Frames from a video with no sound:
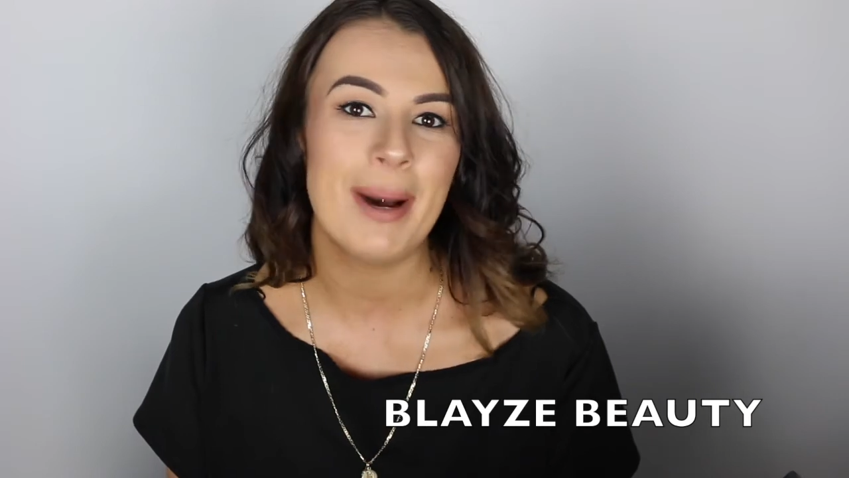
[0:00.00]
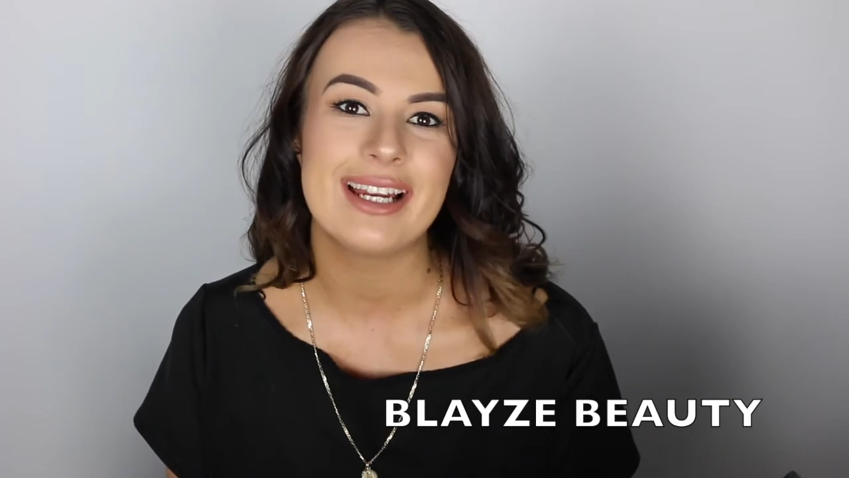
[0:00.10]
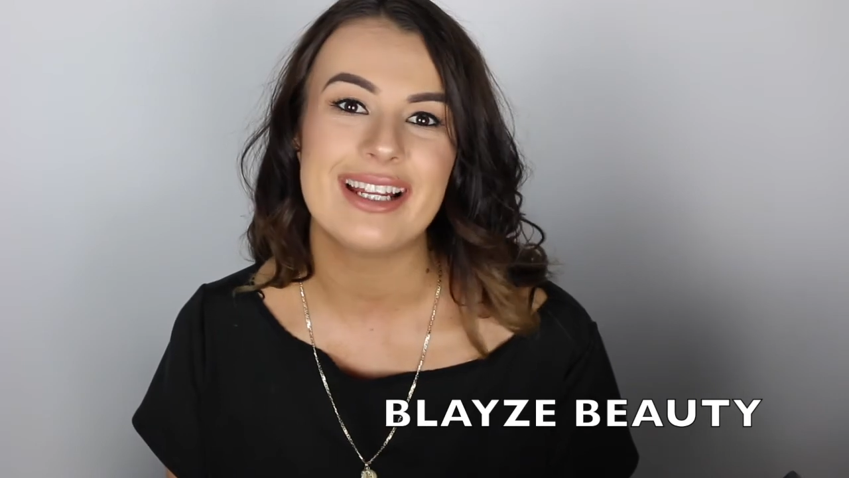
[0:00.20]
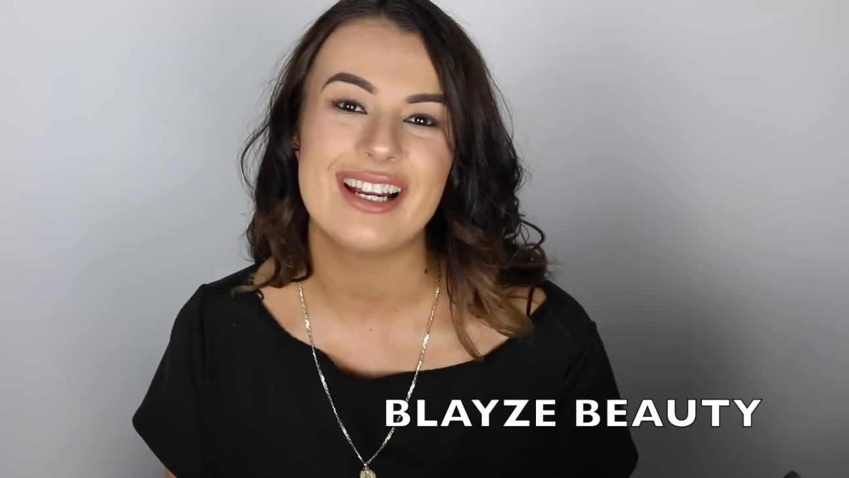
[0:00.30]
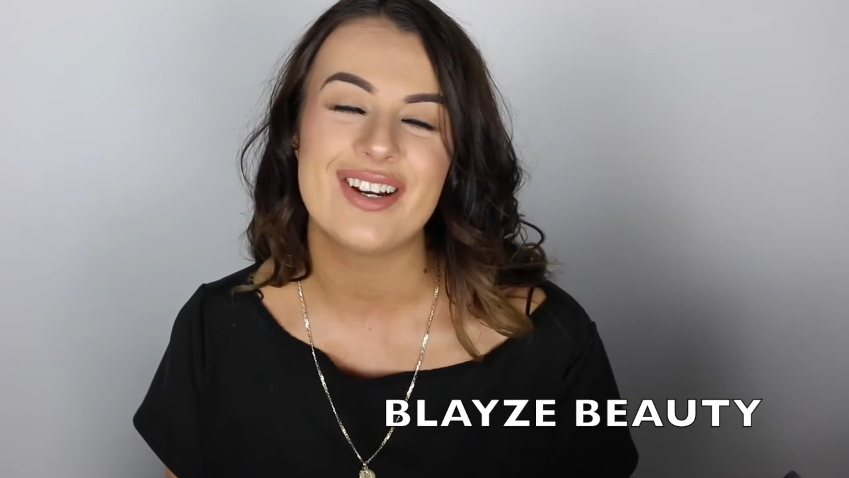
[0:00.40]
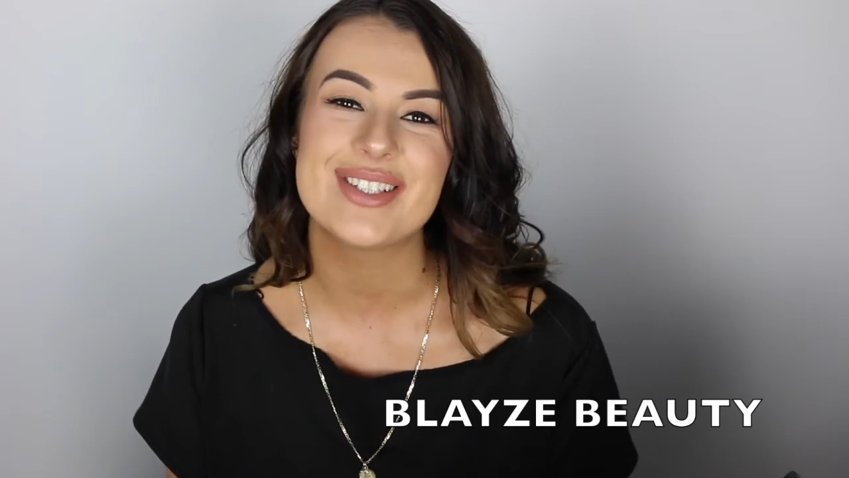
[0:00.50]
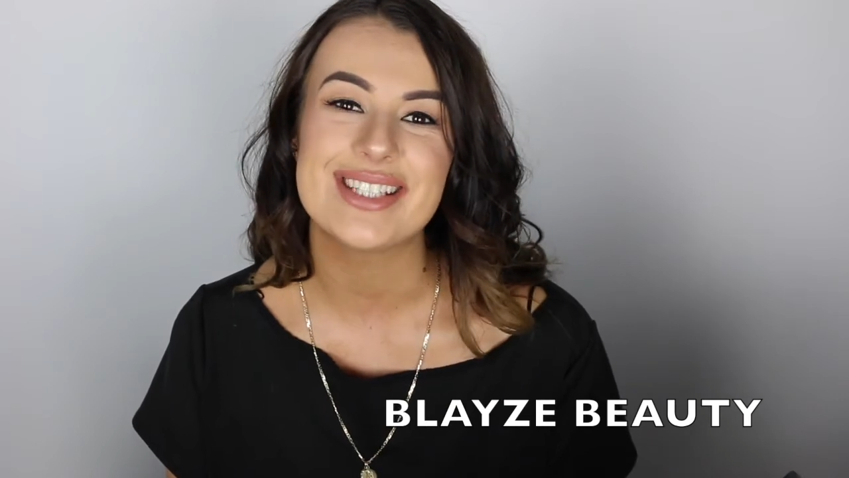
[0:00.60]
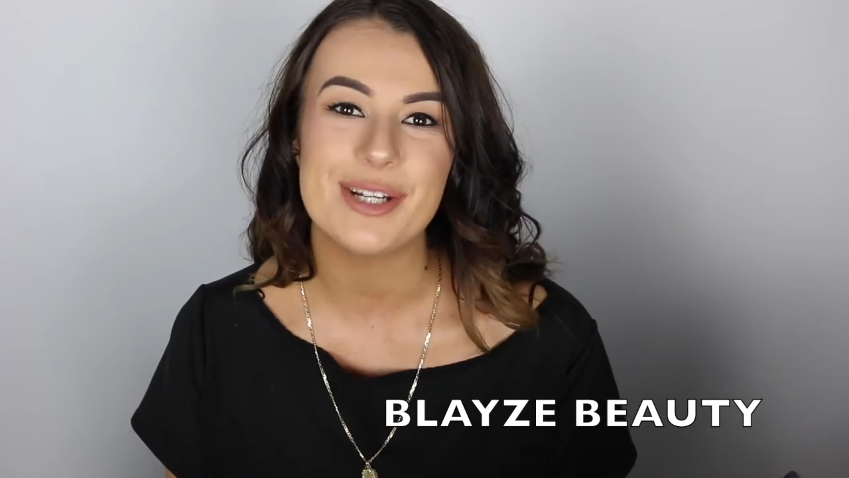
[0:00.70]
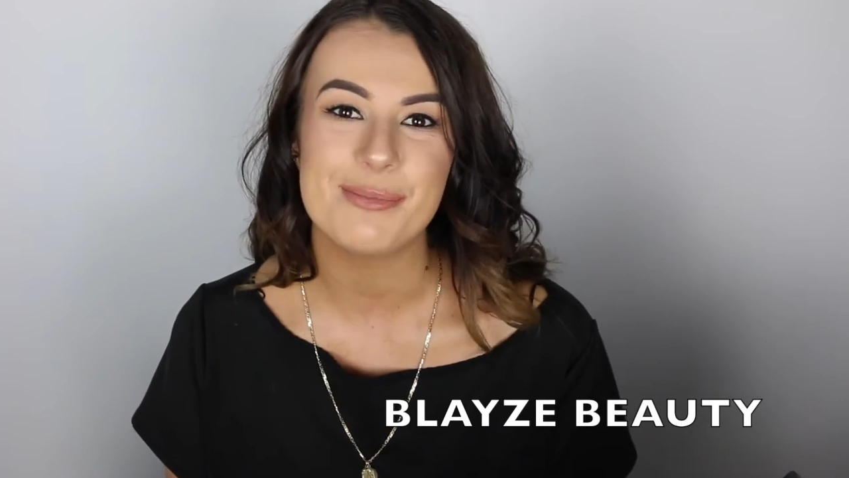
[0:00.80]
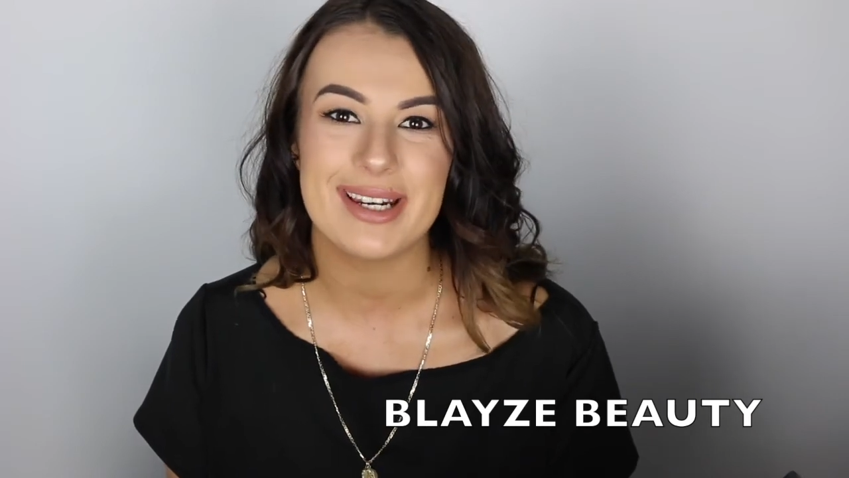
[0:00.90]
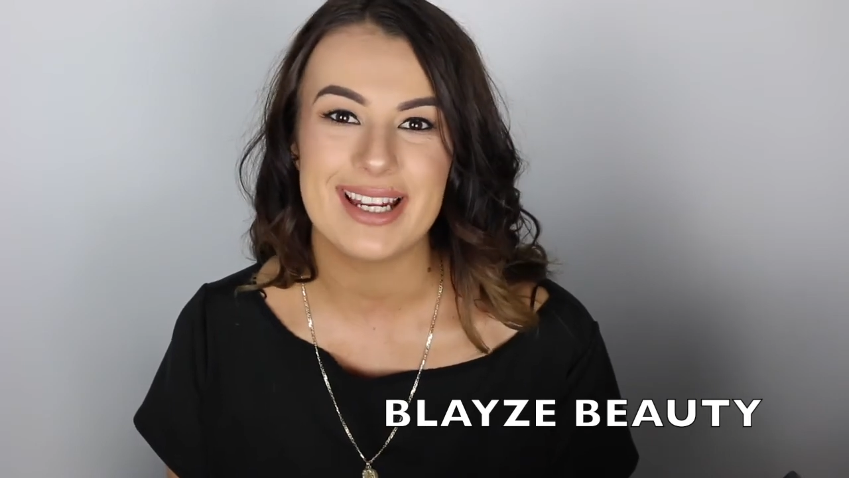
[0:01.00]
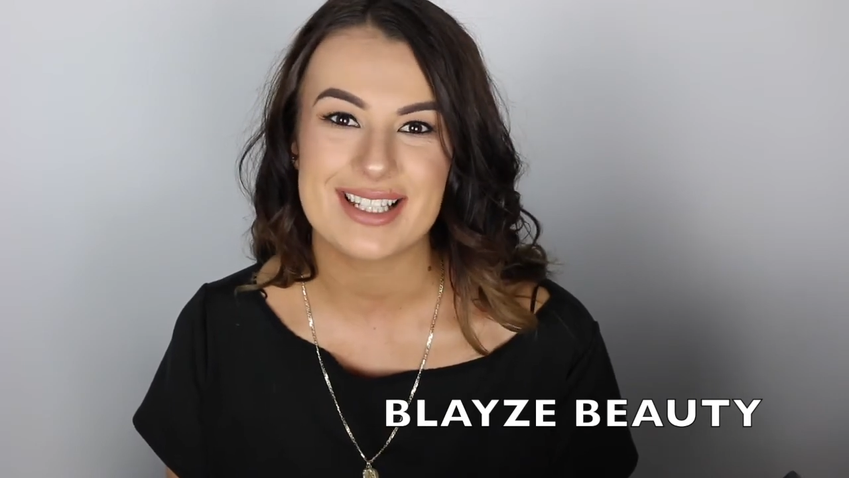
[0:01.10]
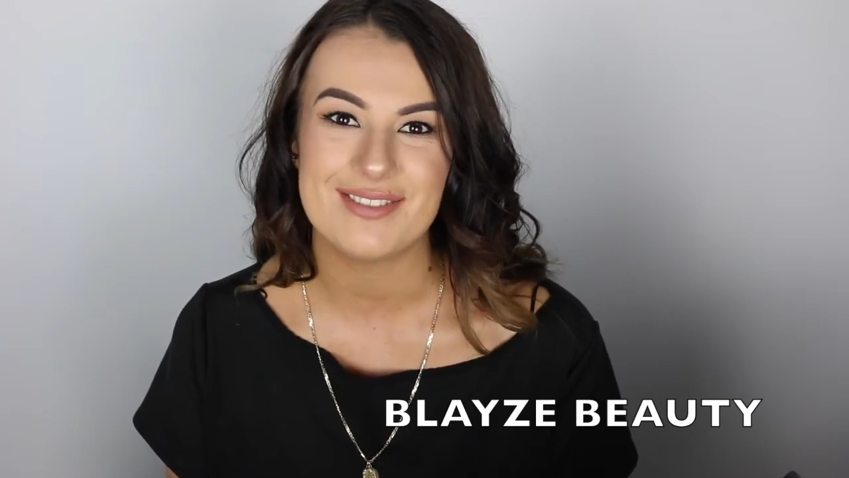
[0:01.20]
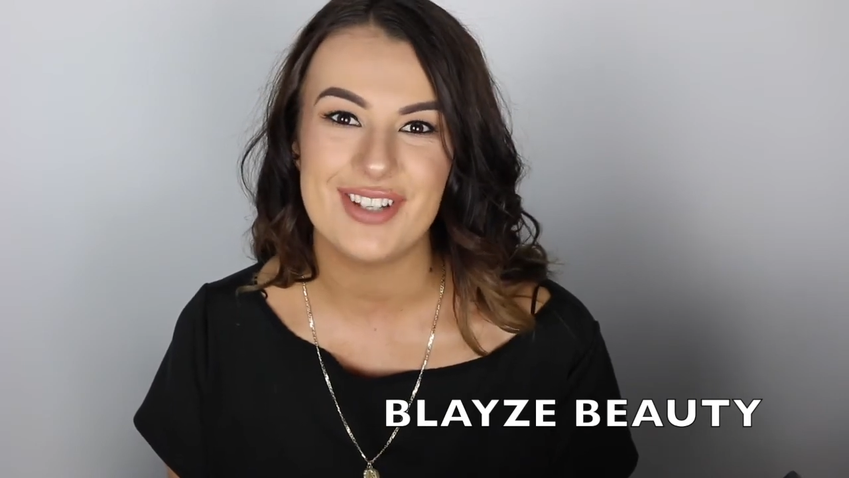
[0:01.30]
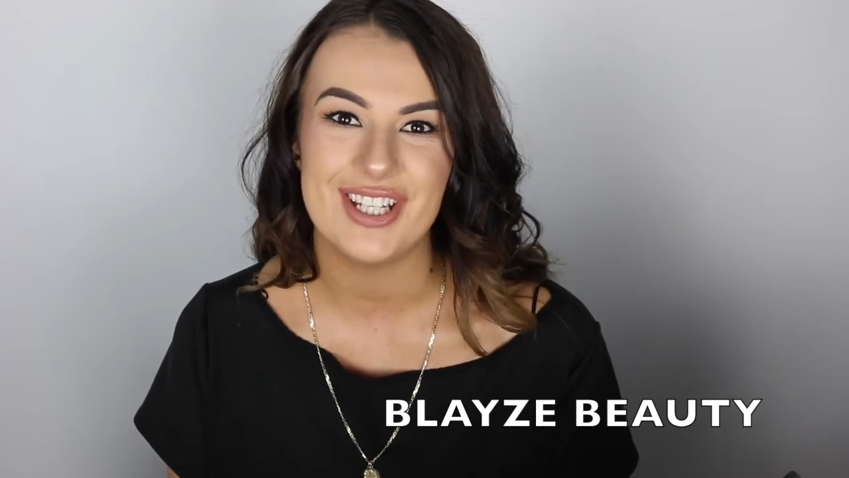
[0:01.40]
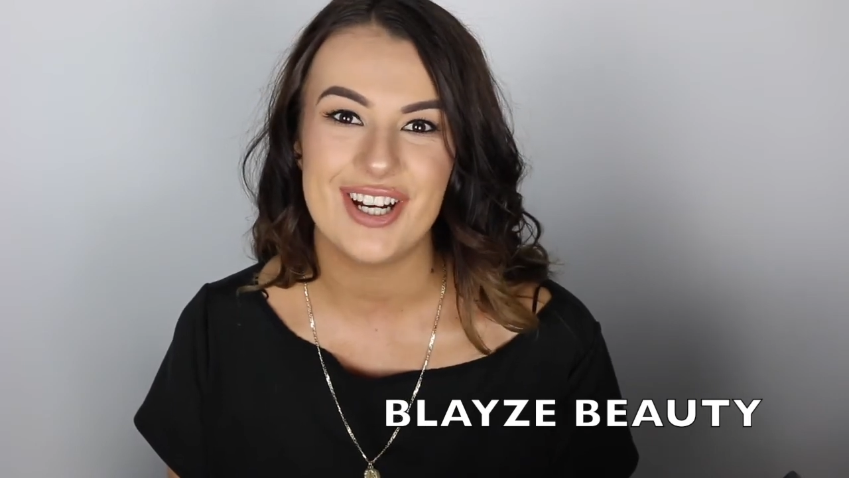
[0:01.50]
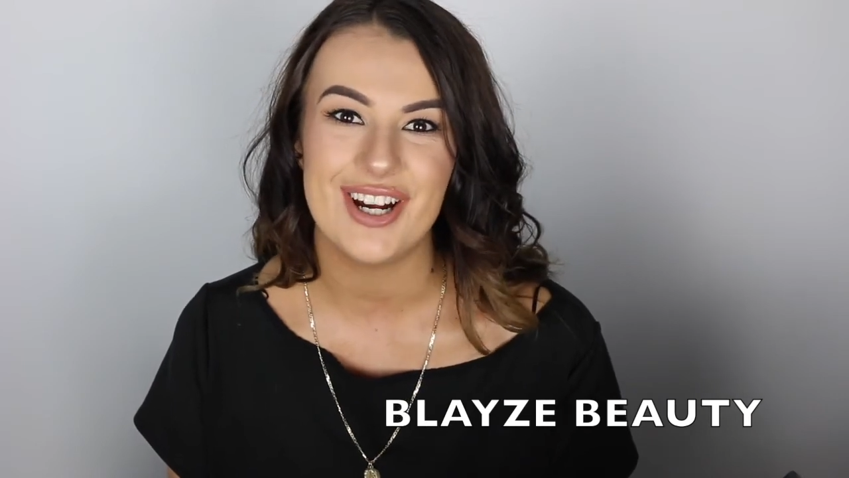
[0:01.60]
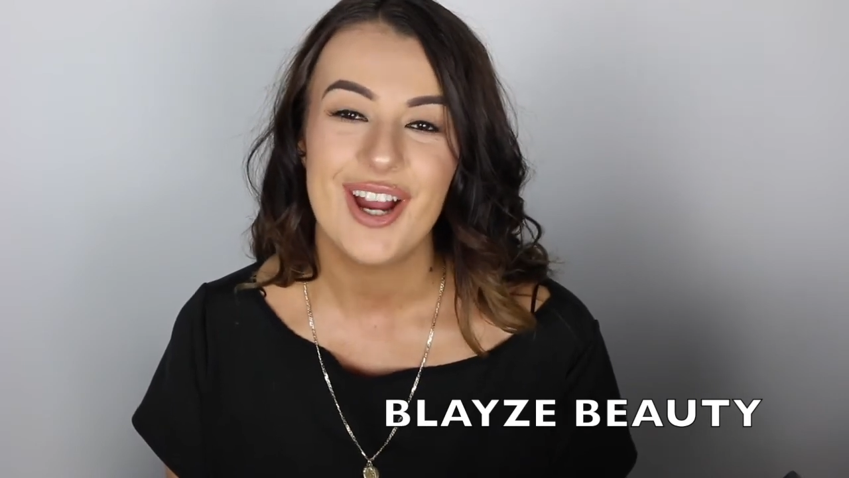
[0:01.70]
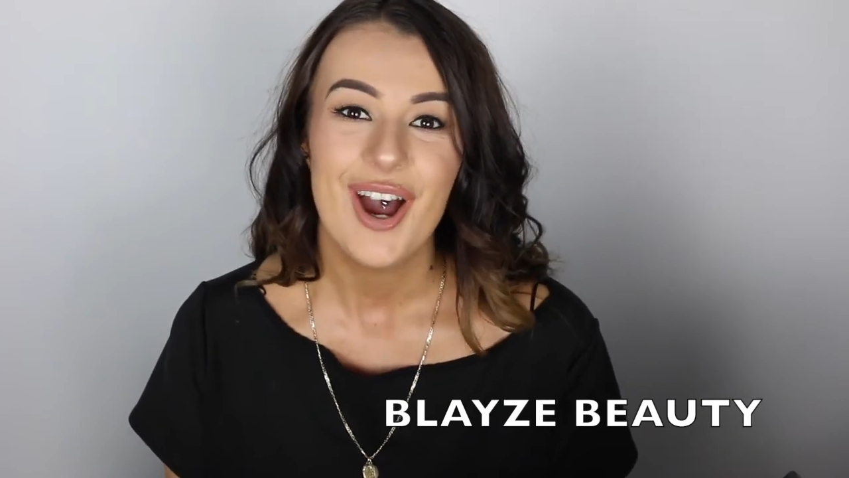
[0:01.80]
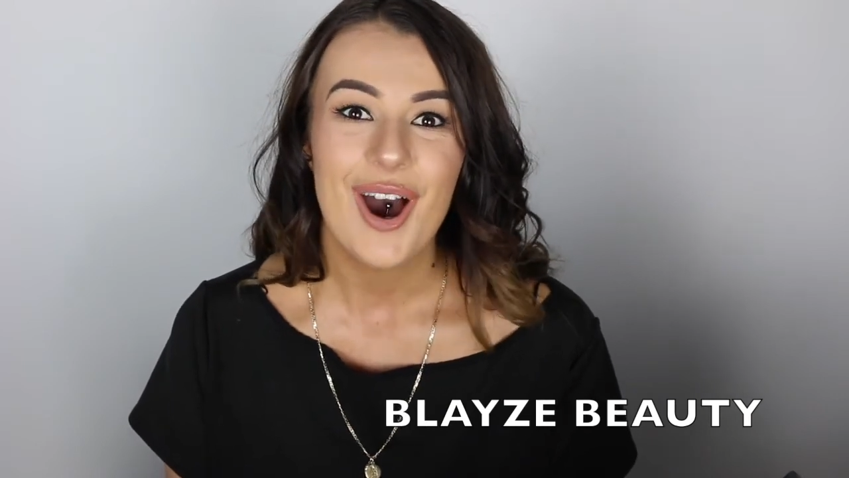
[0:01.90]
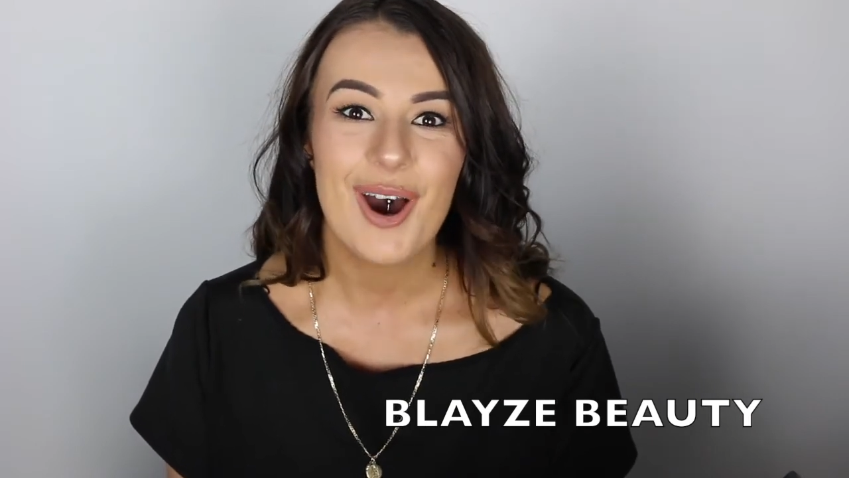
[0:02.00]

button and I'll see you in my next video.